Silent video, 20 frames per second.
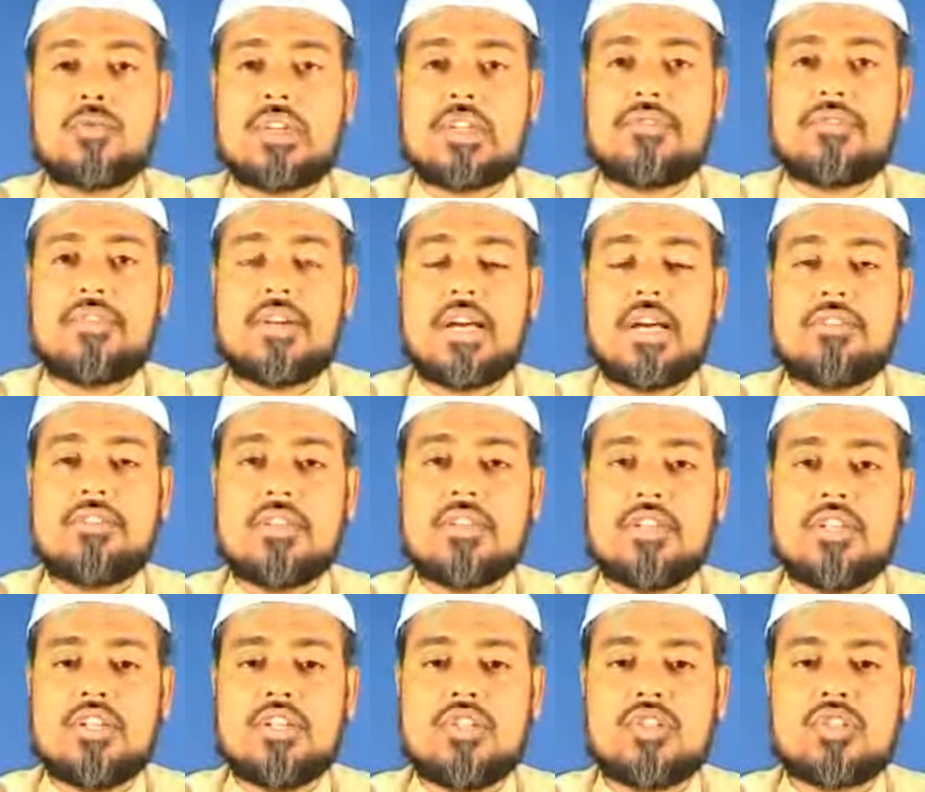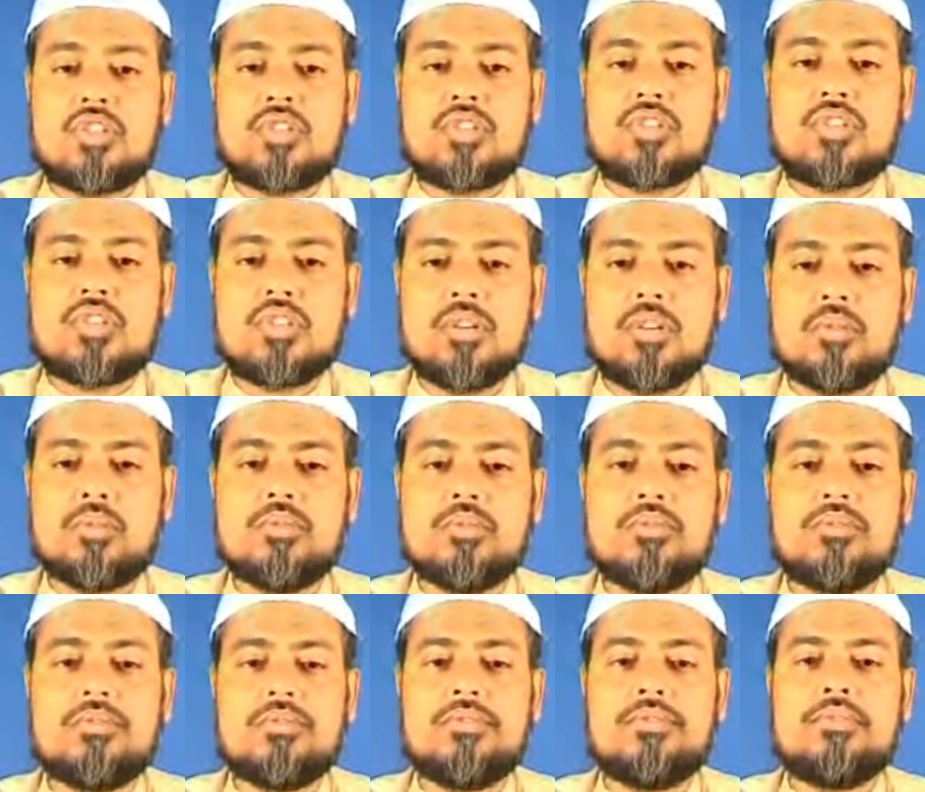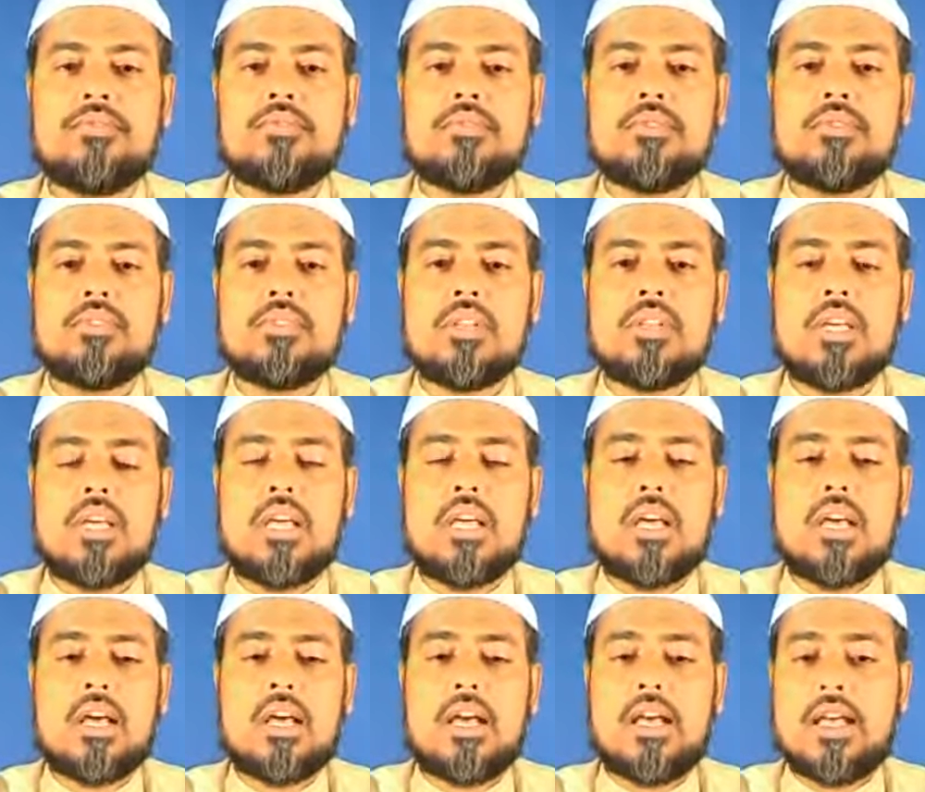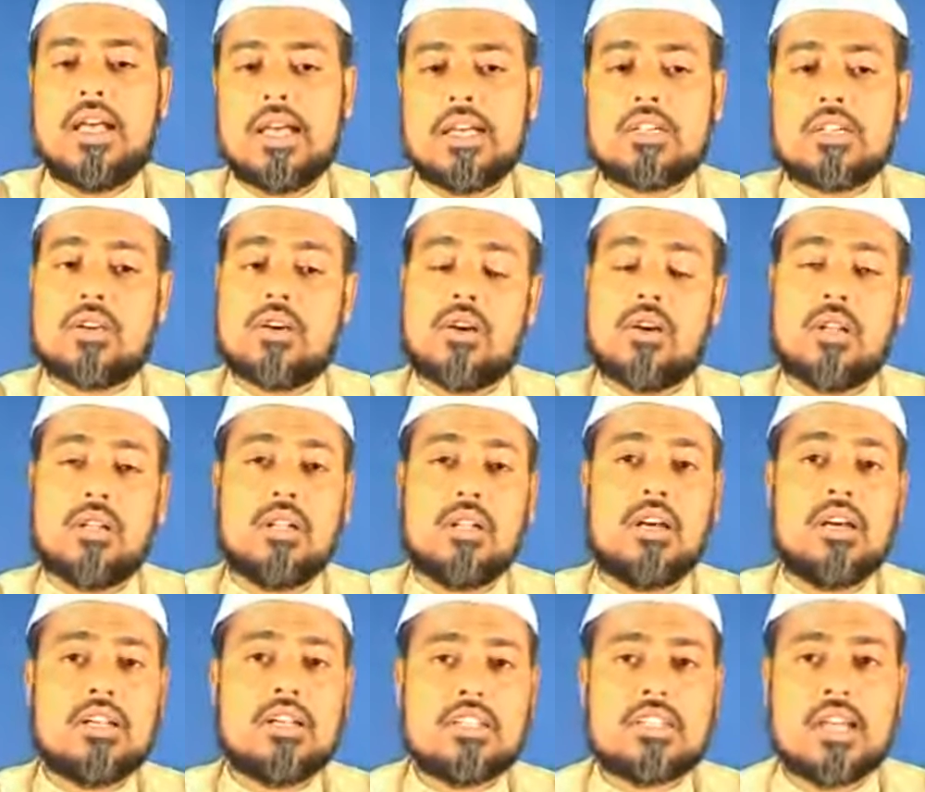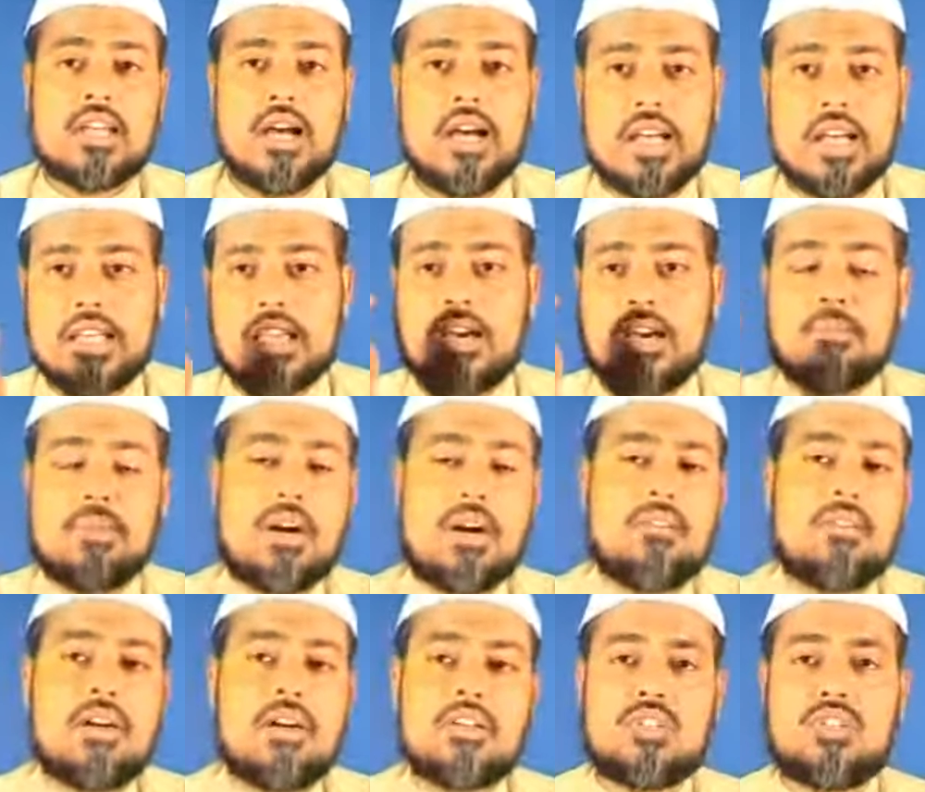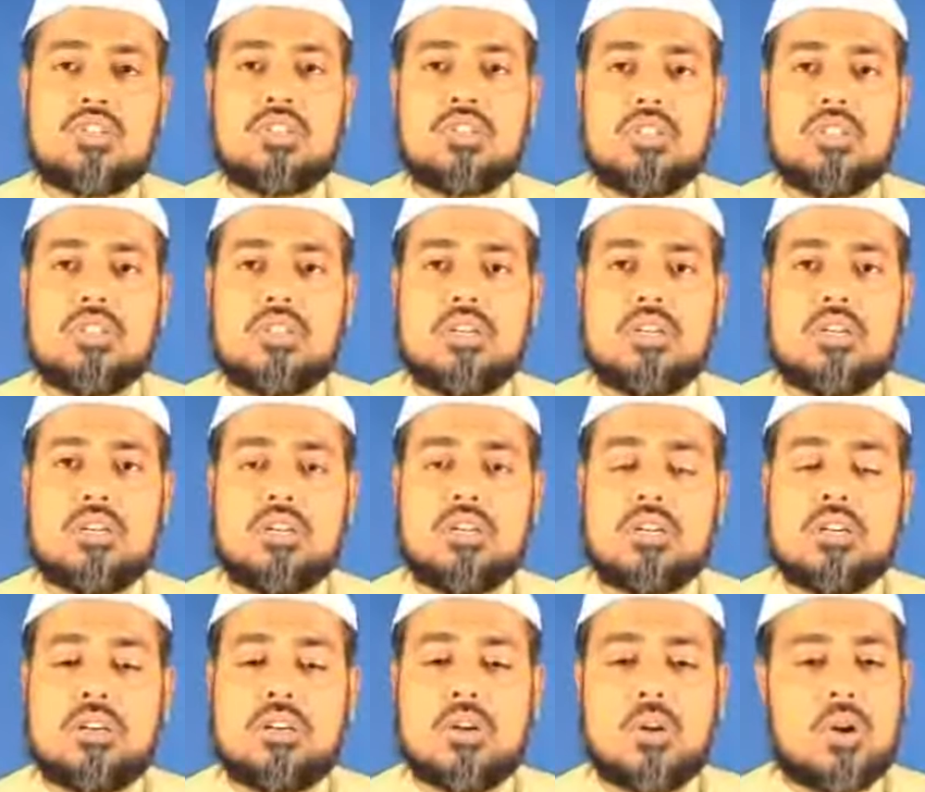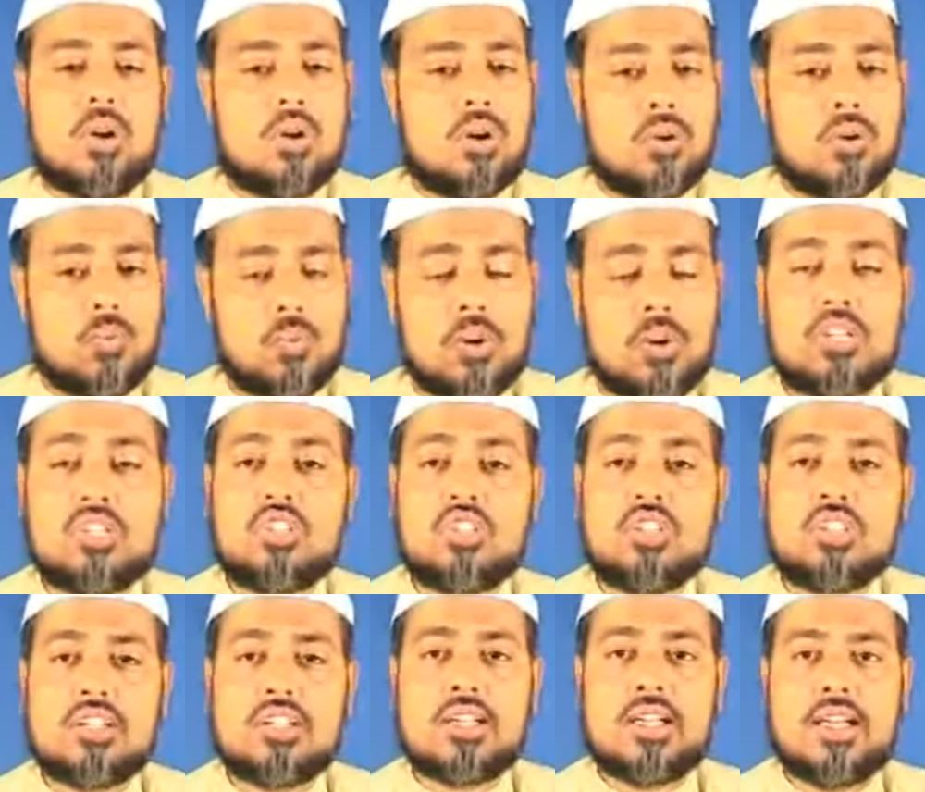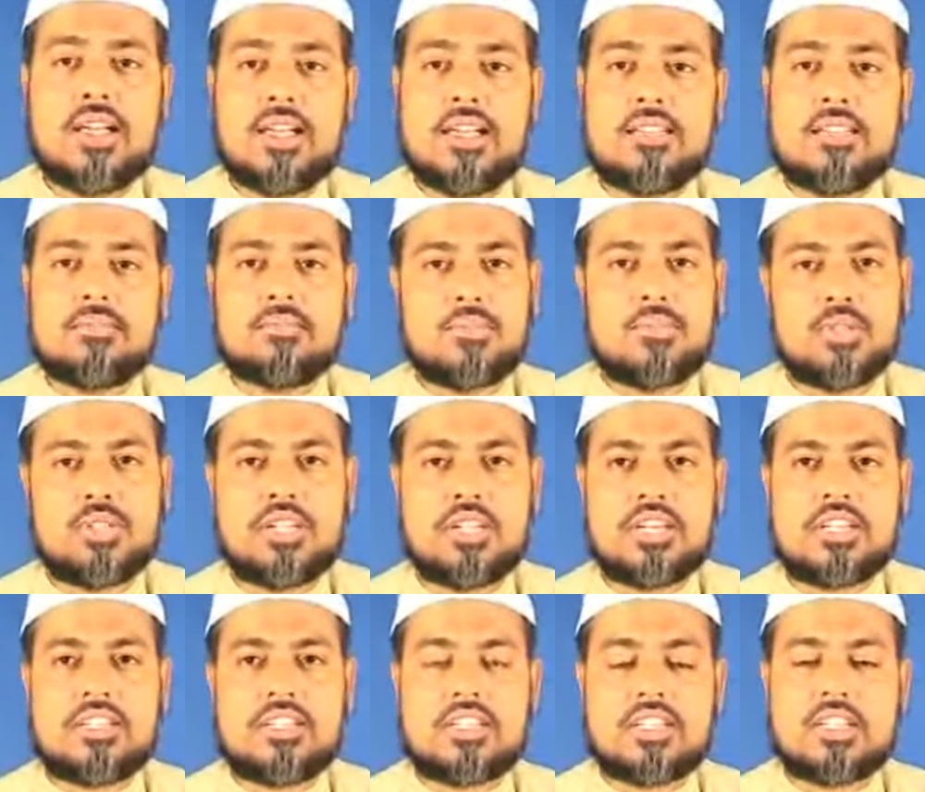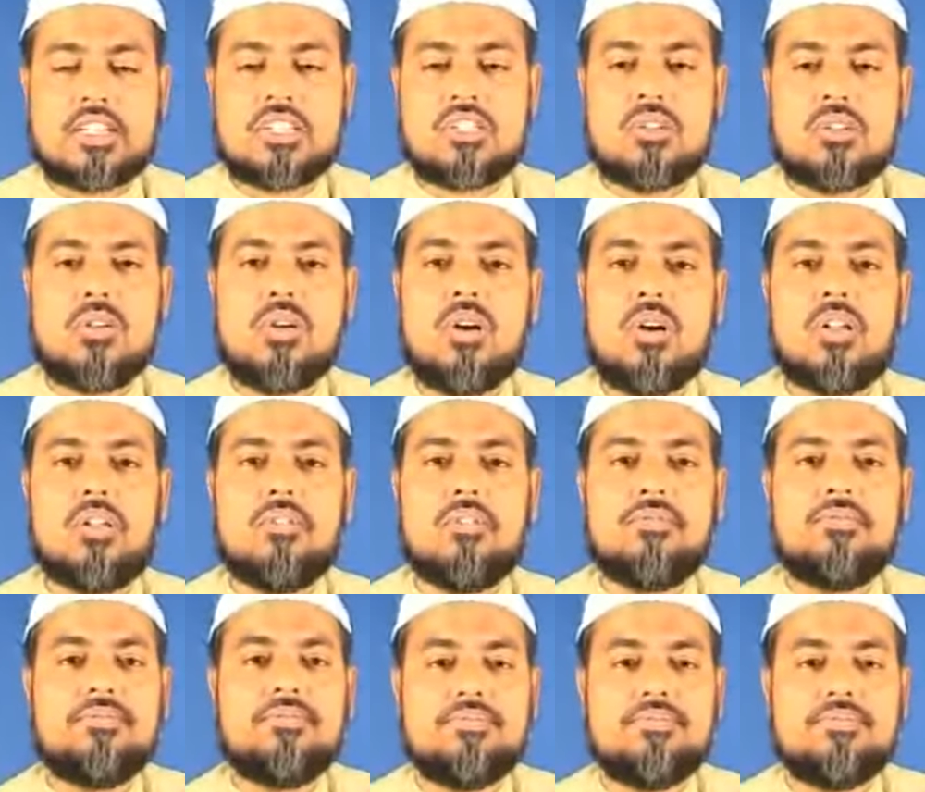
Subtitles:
25 angels too. And Allah is high above us, watching and protecting us all.